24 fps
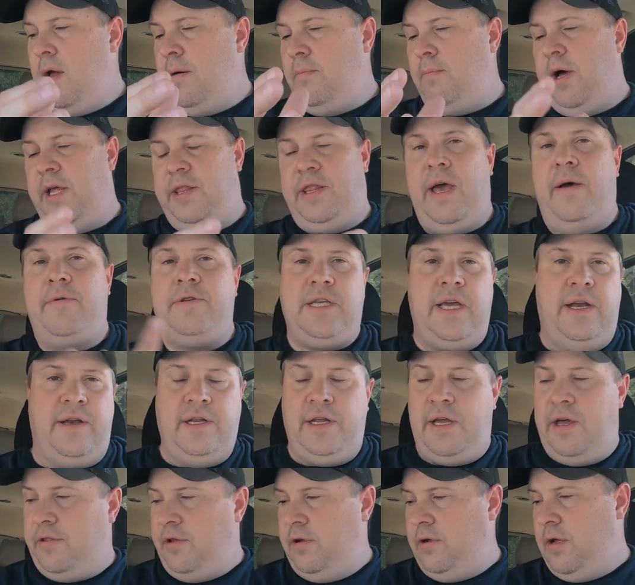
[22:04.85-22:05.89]
But that was at
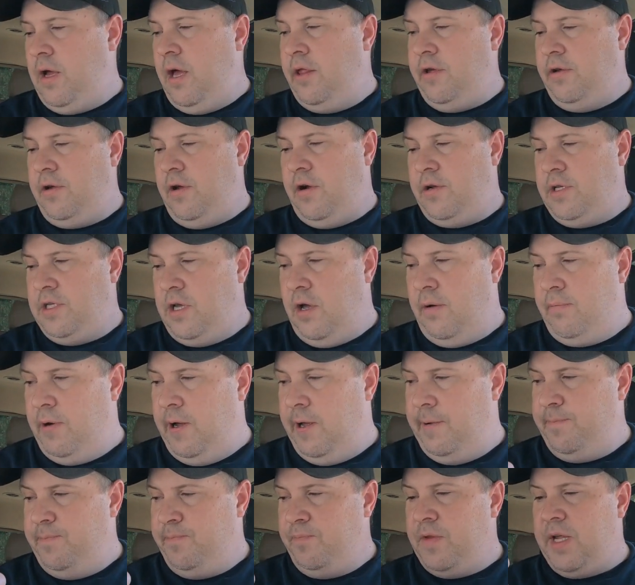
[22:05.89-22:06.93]
a other yard sale.
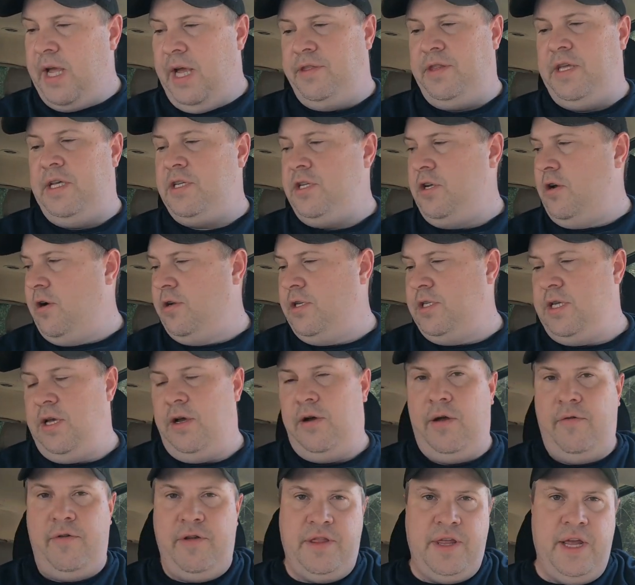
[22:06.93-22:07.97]
But at this yard
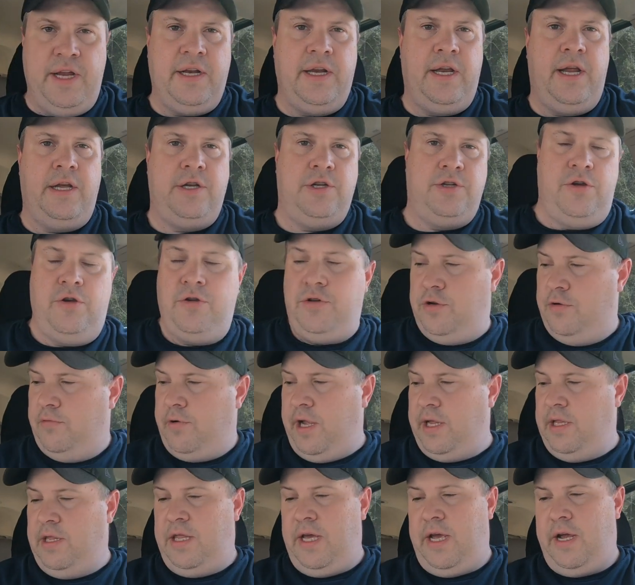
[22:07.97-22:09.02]
sale, everything that I showed you
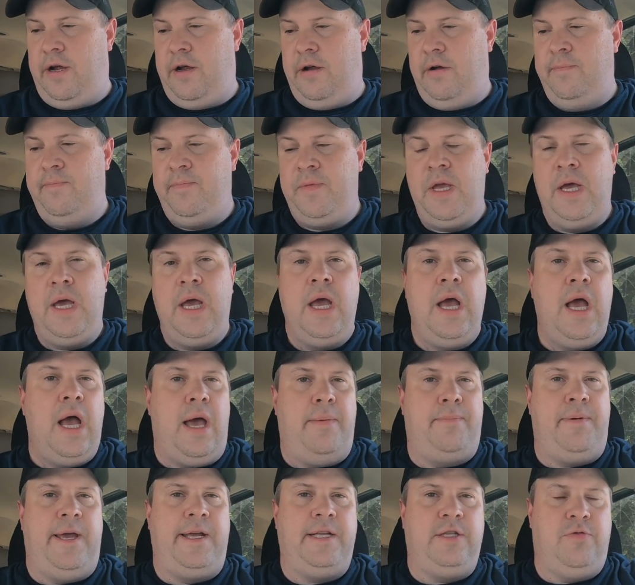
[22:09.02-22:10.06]
right there,
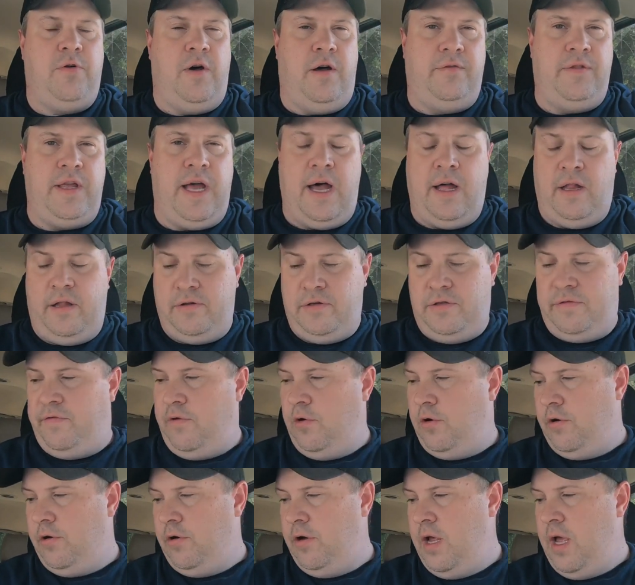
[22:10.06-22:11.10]
I paid $12
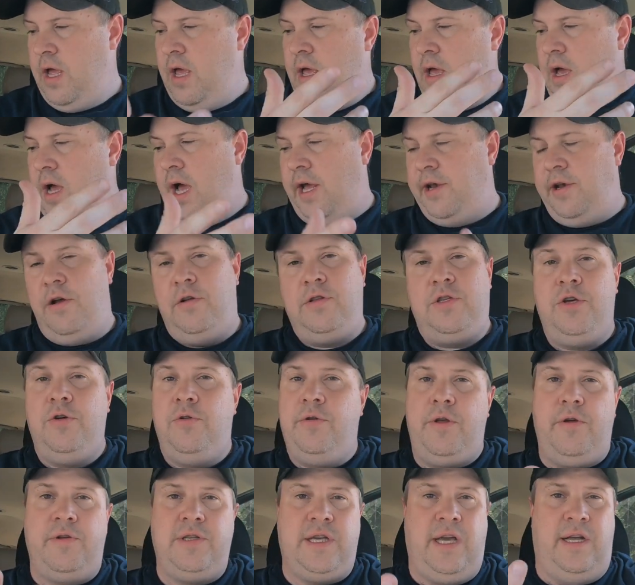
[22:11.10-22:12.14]
for. I know two
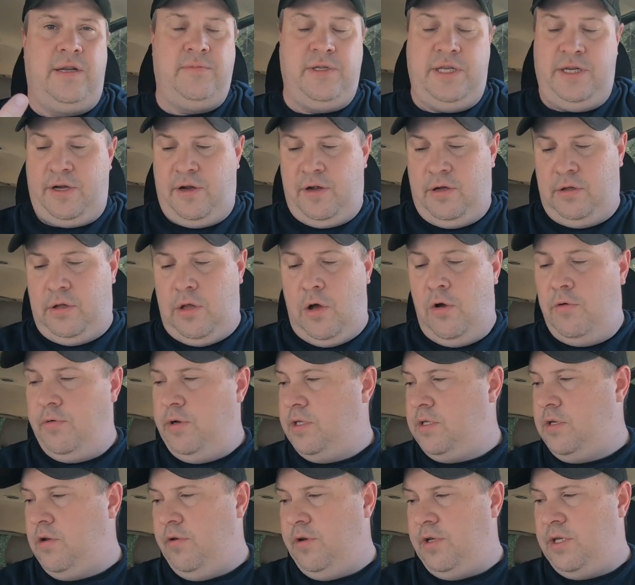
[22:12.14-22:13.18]
of those items in there alone
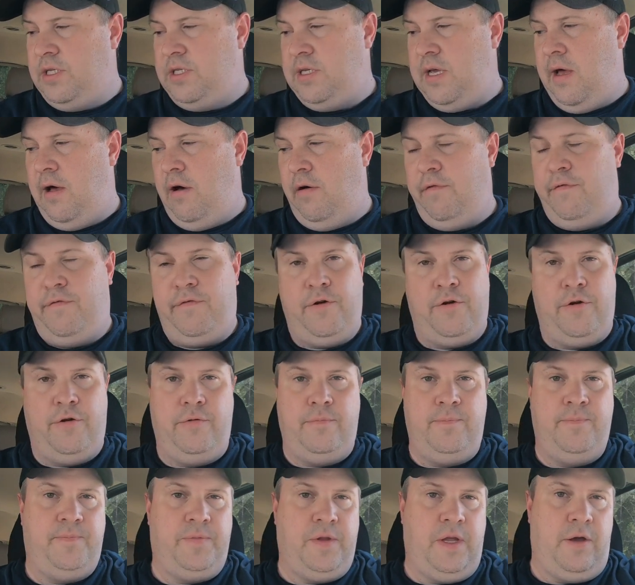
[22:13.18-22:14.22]
is going to sell
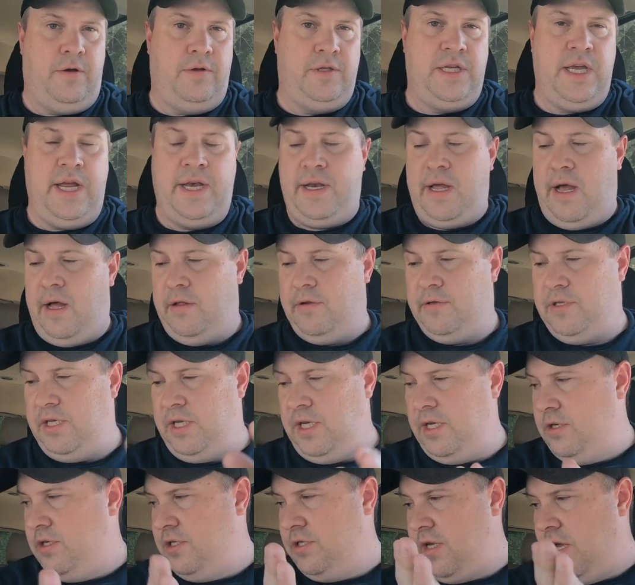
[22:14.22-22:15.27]
for, you know, $10
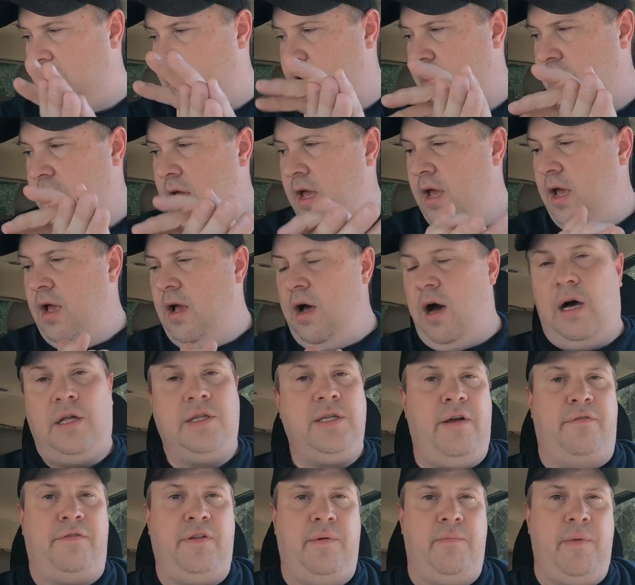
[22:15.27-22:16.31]
each, so I'll
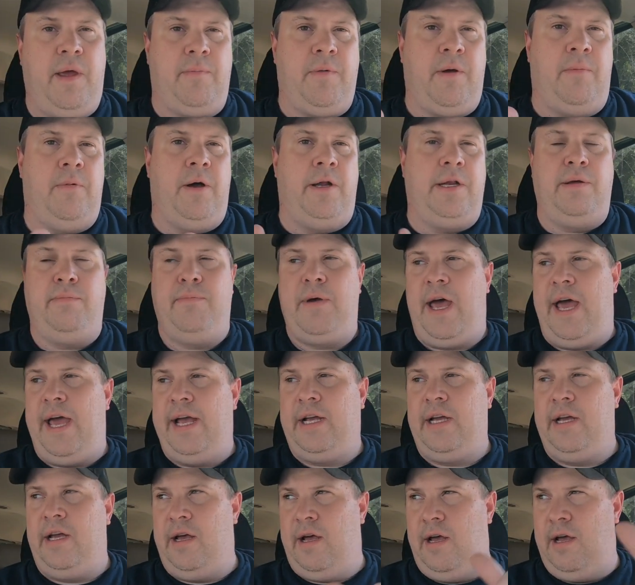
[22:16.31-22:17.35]
definitely make my money
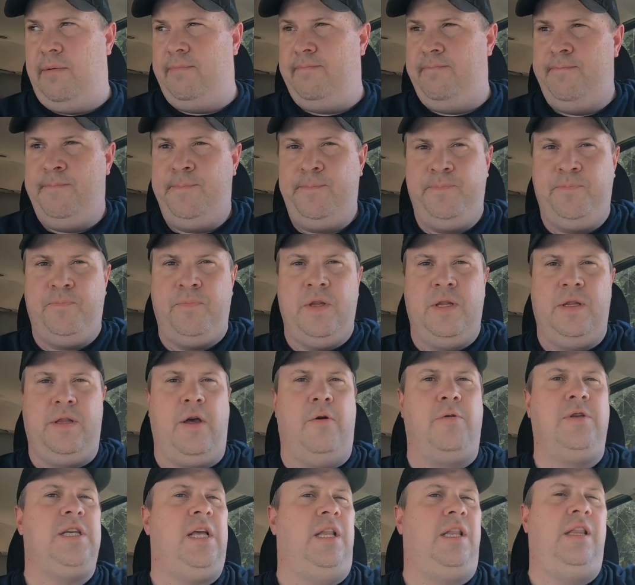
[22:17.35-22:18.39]
back.
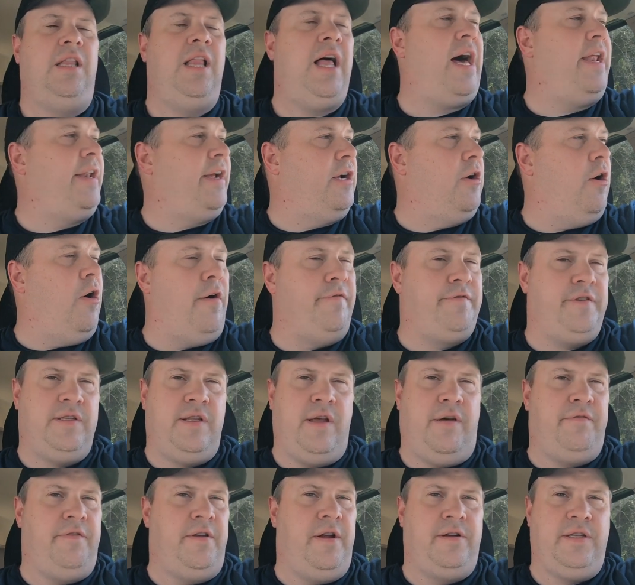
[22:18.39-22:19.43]
There was a lot of golf
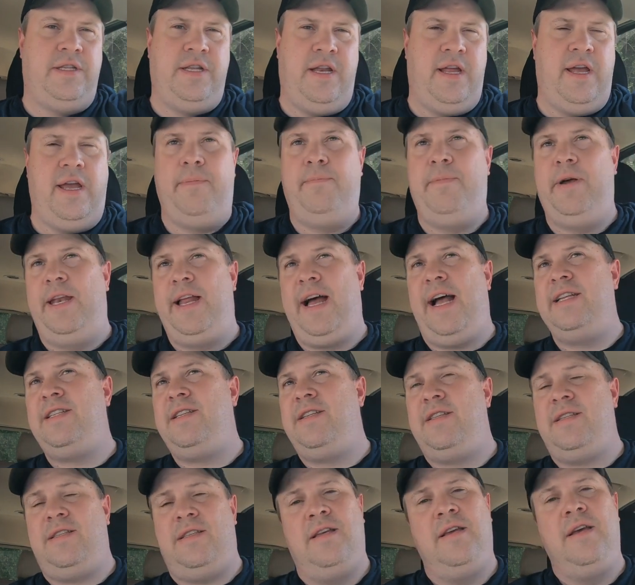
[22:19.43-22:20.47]
stuff there today, but I
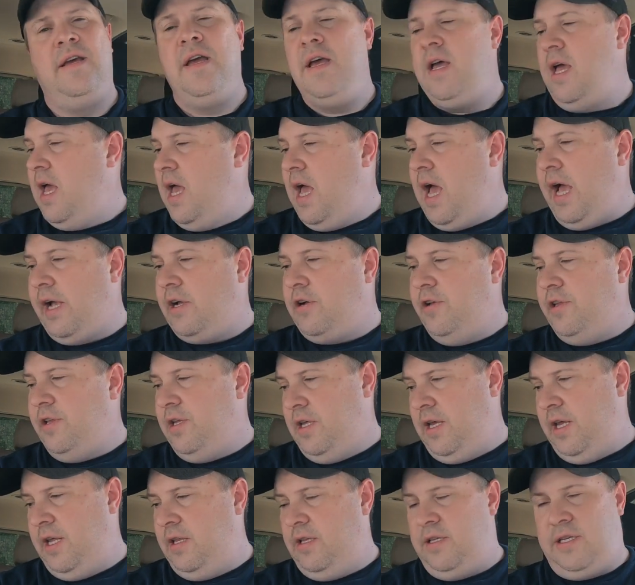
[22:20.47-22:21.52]

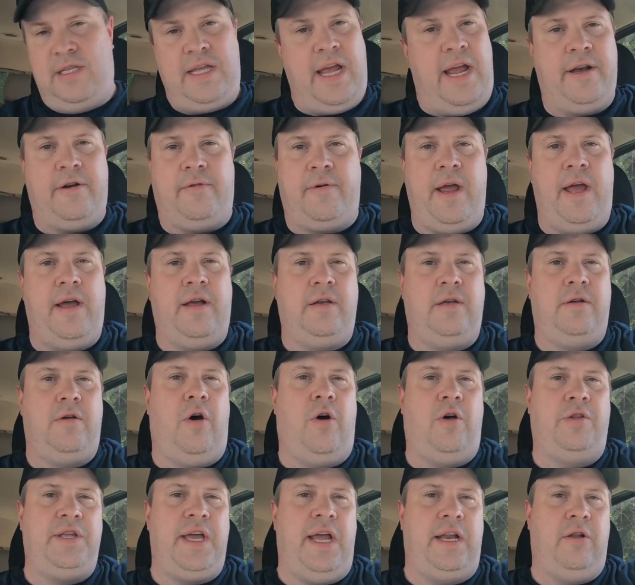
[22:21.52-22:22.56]
couldn't stand around
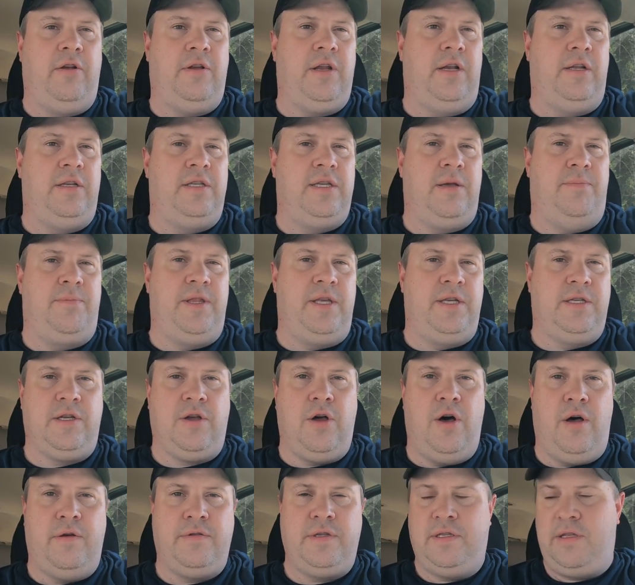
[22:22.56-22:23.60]
all day looking at some of this
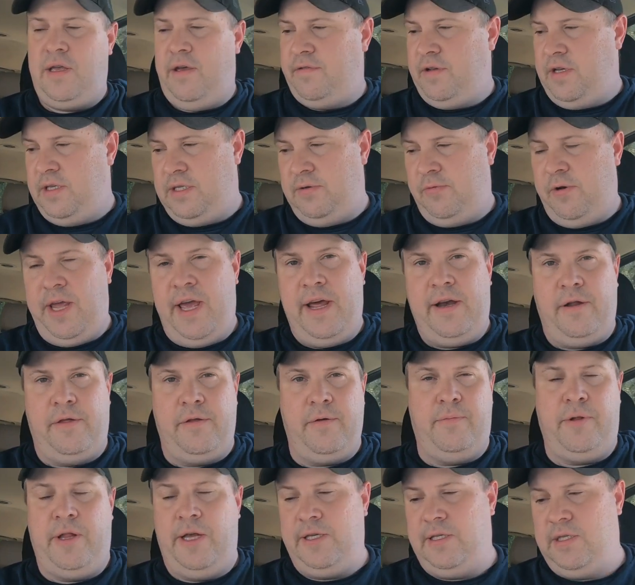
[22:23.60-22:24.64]
golf stuff because we had
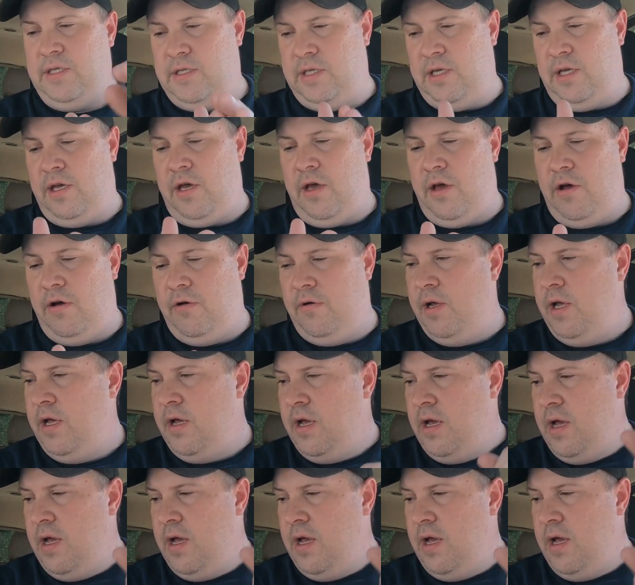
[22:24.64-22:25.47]
other places to go.